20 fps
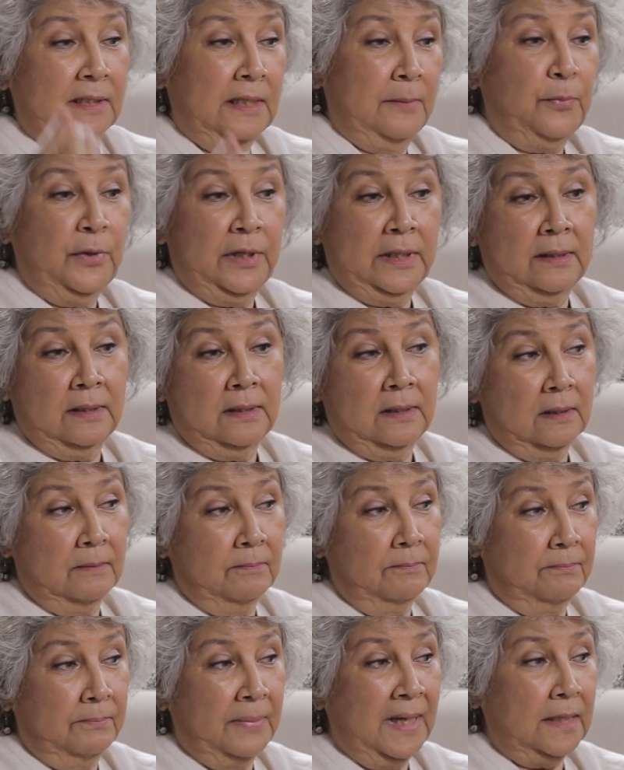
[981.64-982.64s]
they bring
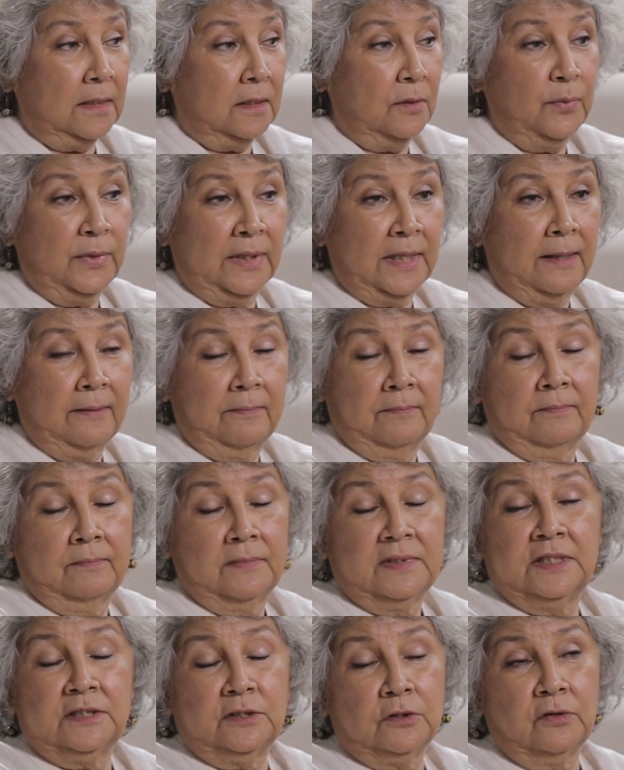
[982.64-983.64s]
back with
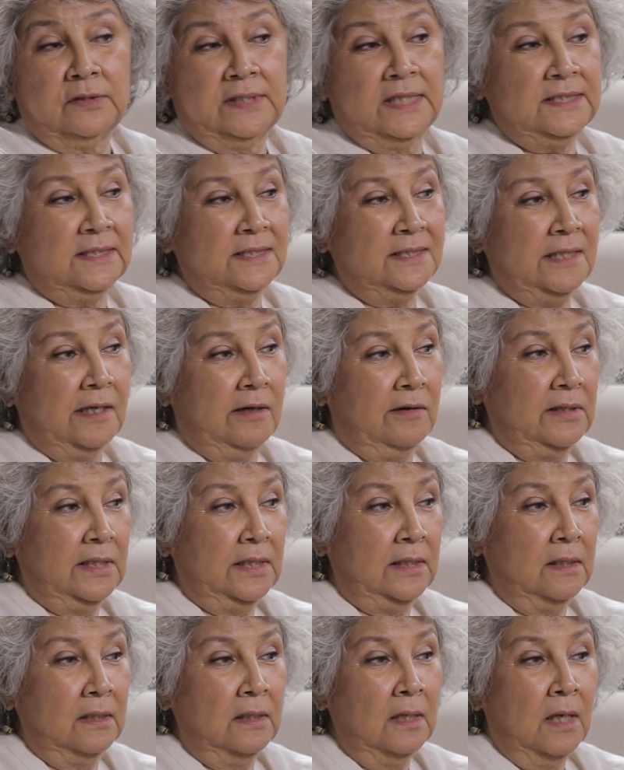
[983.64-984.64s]
them is not
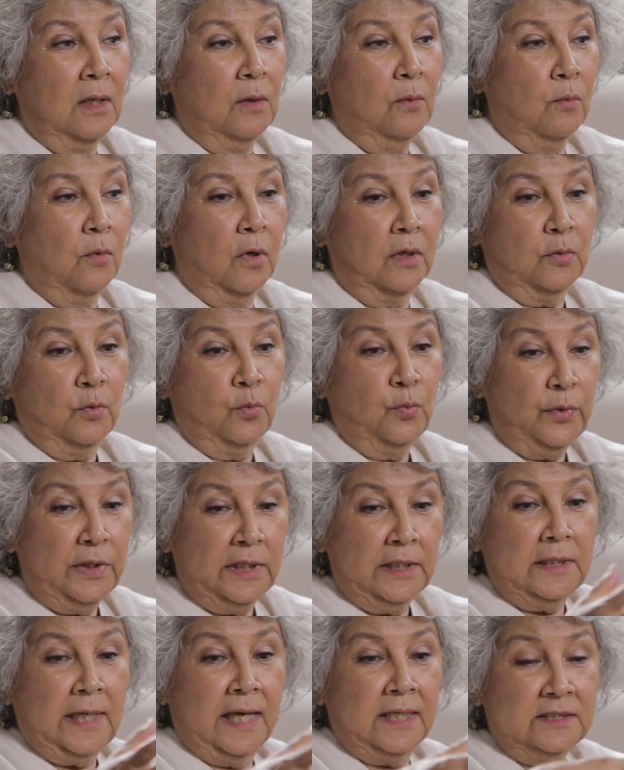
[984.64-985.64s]
necessarily what
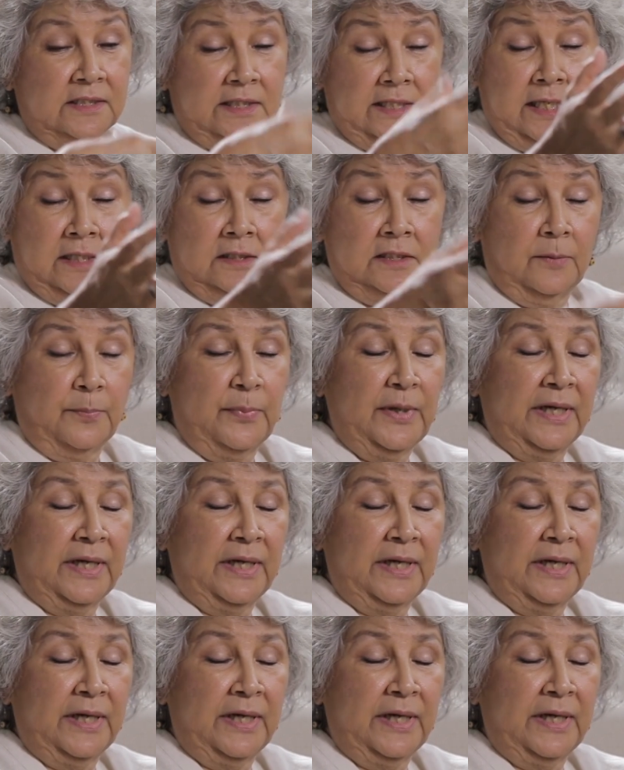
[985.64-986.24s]
we as theatre